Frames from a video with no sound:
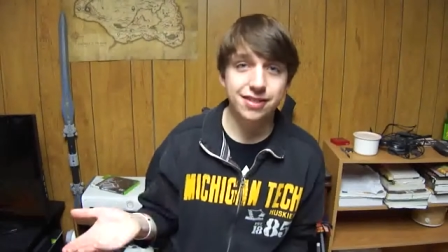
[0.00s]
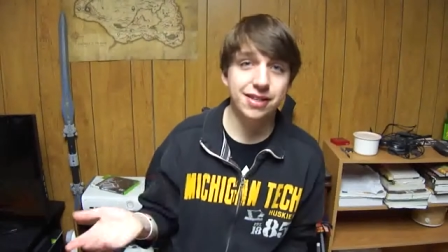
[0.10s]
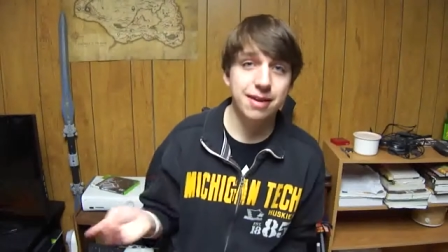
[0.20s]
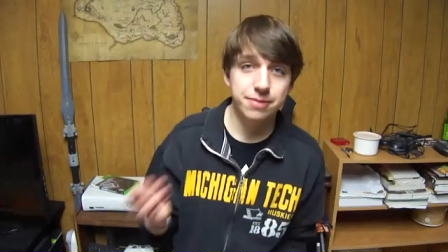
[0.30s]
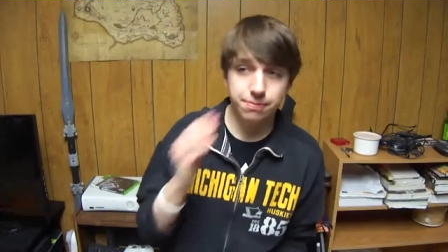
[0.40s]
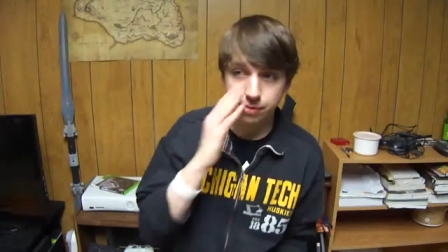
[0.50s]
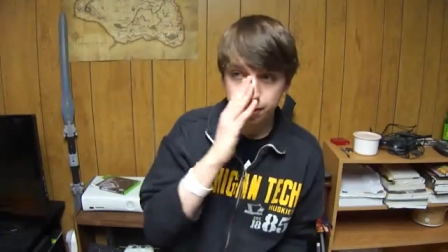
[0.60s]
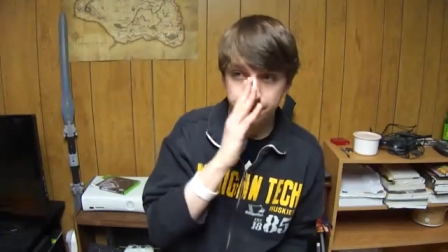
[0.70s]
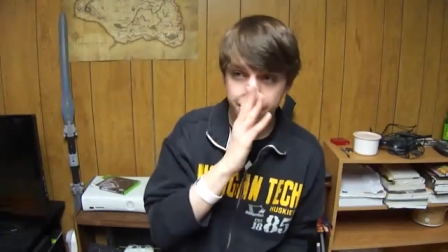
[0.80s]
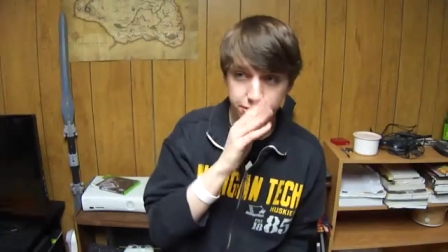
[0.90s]
This game is
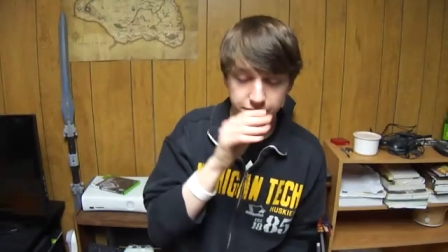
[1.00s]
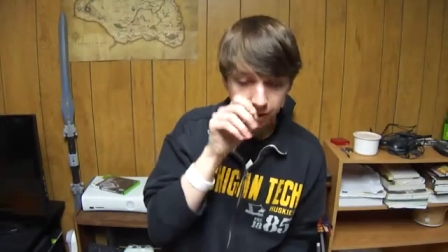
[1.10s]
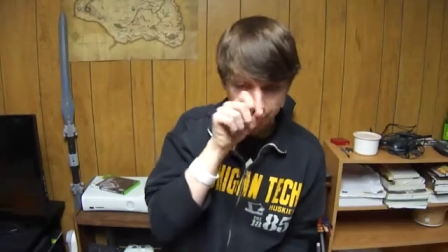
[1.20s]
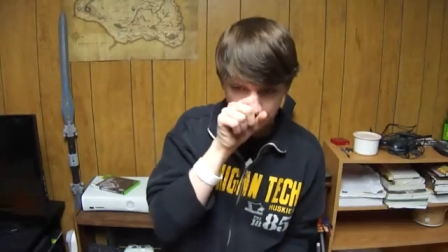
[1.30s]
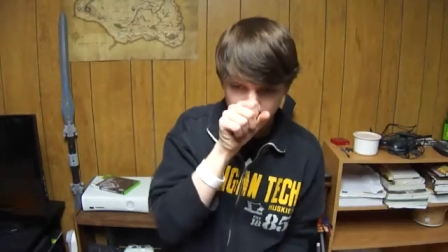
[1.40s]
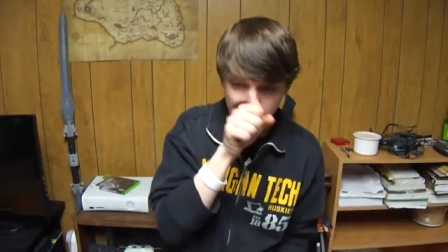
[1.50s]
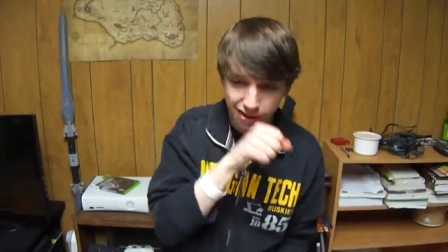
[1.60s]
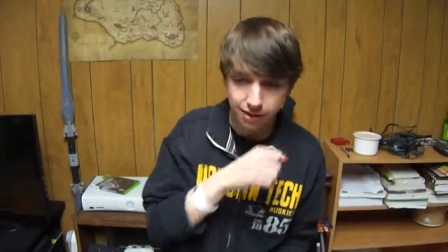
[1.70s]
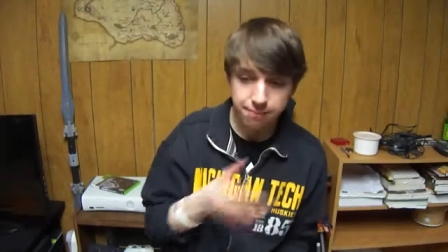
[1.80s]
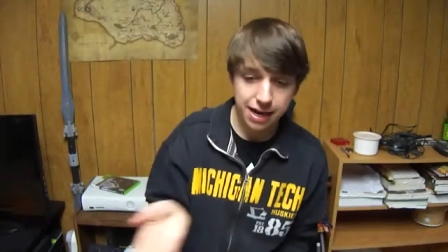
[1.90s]
pretty much
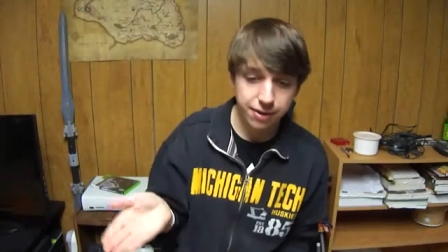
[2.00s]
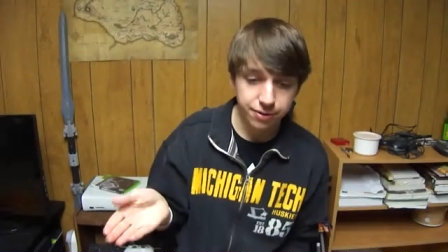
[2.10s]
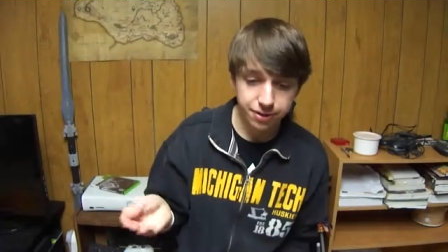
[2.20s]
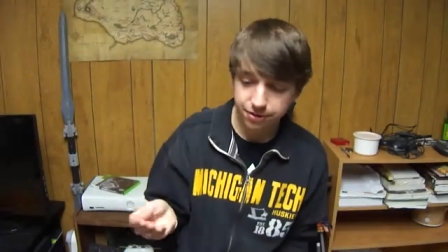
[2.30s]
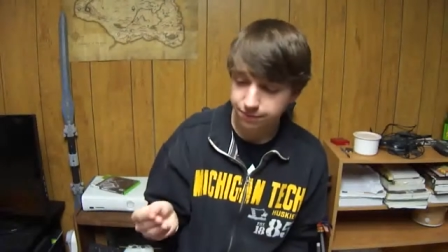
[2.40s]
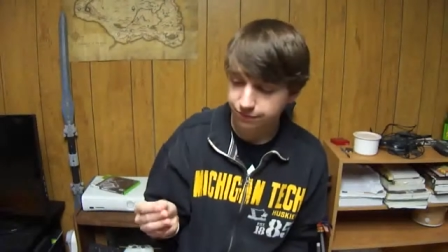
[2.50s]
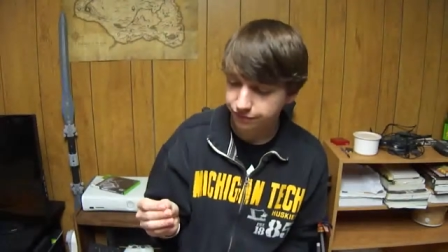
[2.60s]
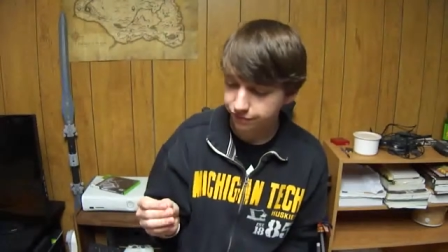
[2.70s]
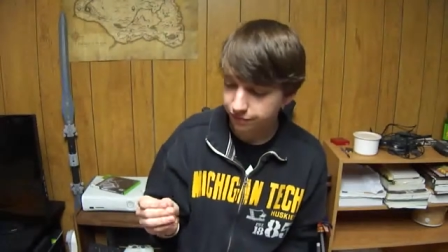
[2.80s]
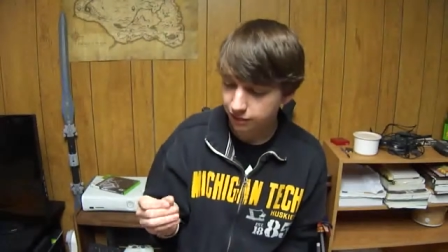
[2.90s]
all about
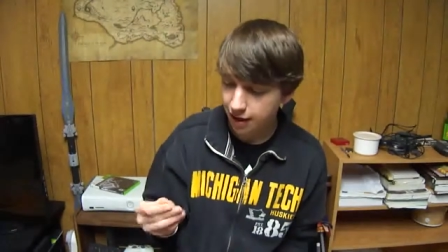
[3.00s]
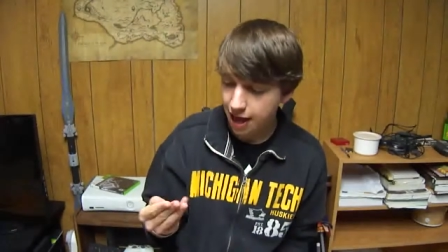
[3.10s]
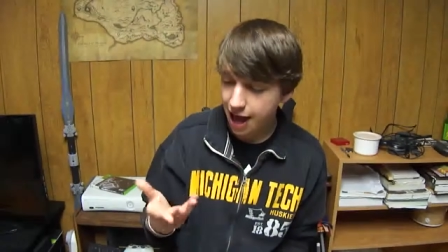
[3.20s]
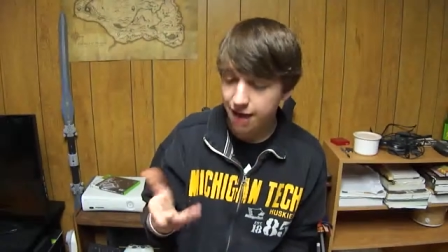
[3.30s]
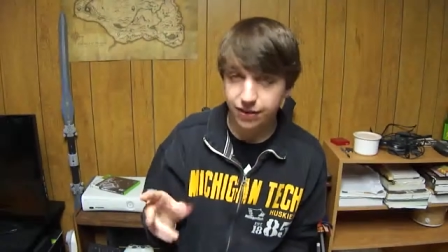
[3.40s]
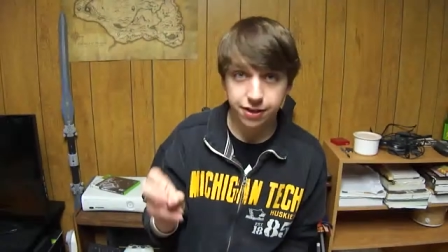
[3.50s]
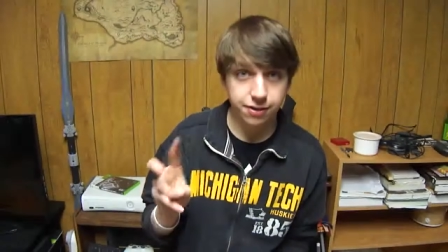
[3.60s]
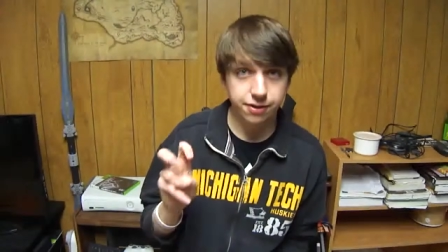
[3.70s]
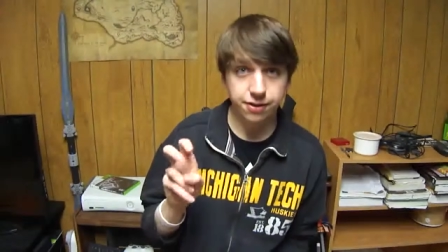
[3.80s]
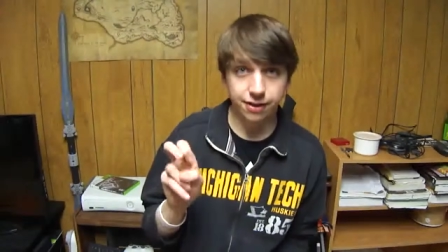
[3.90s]
having
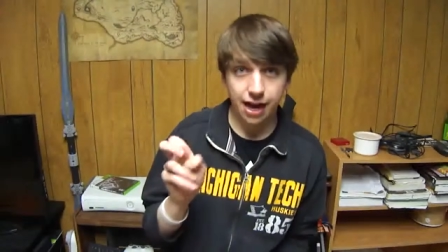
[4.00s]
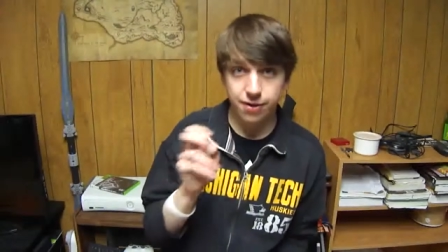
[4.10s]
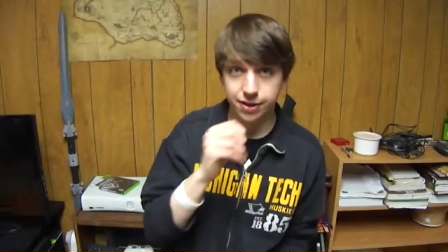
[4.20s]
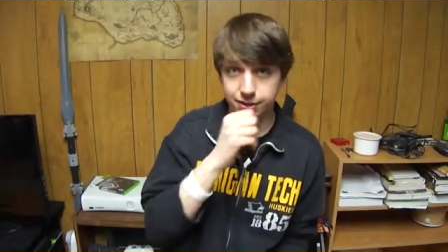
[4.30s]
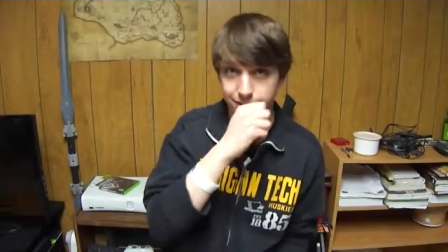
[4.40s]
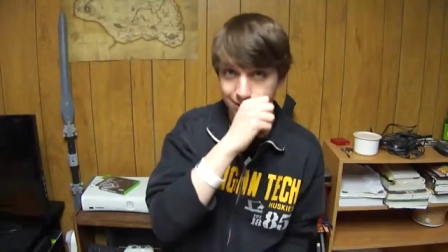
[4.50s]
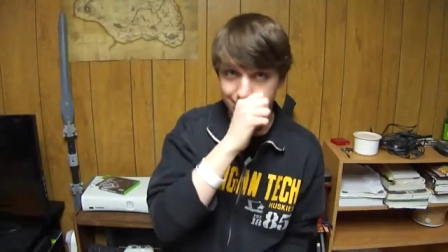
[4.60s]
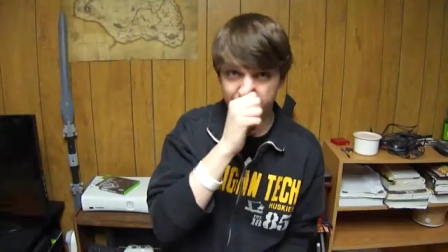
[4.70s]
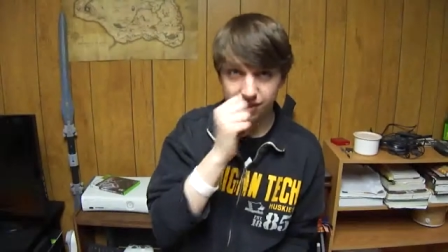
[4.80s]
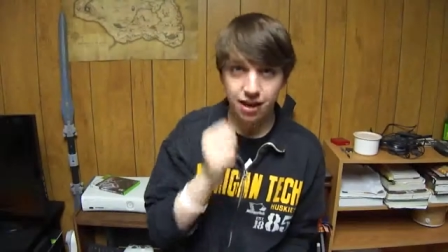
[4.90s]
your, your
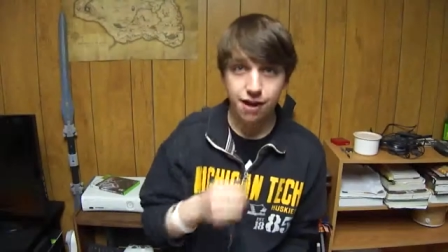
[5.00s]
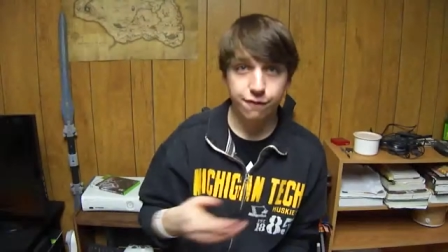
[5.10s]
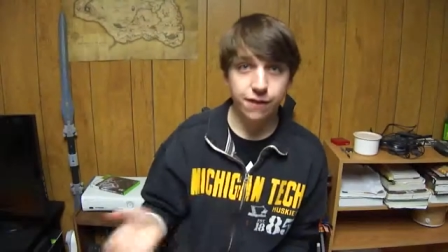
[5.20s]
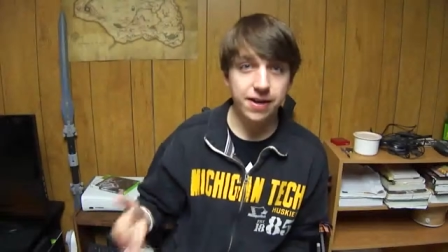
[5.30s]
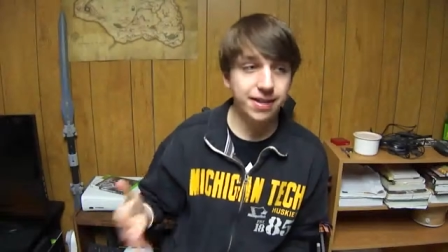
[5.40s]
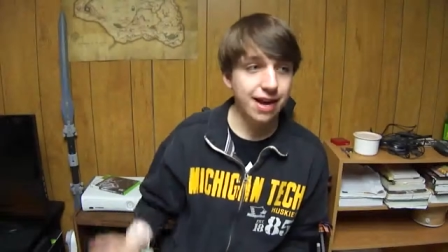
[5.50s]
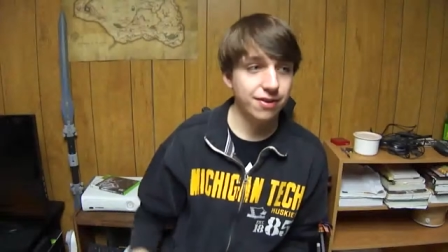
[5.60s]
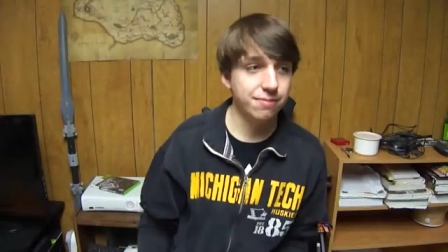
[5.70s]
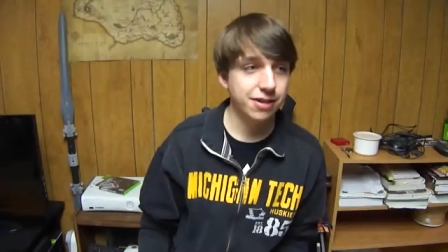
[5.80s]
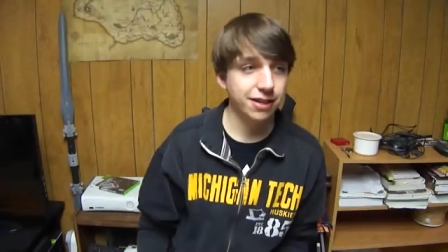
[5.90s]
characters fight it
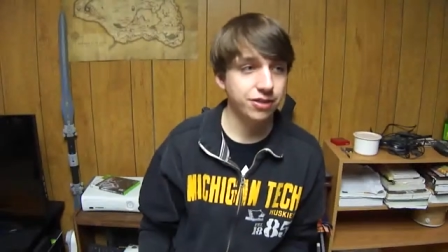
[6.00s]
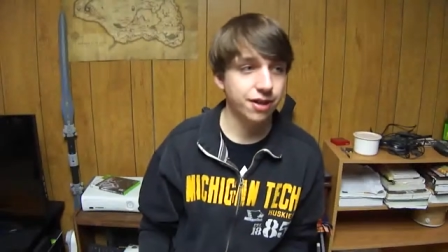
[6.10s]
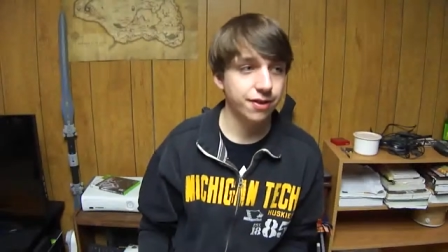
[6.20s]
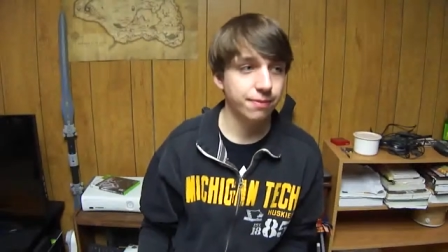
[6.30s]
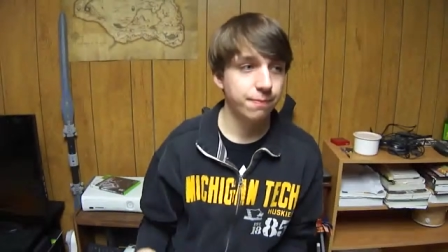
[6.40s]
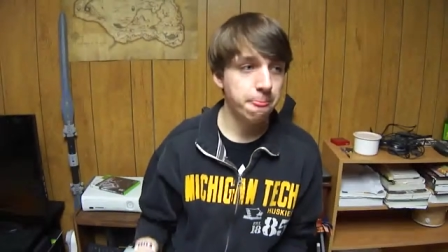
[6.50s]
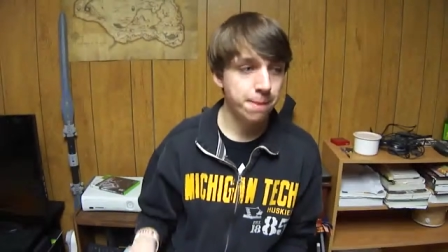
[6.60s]
out among each other.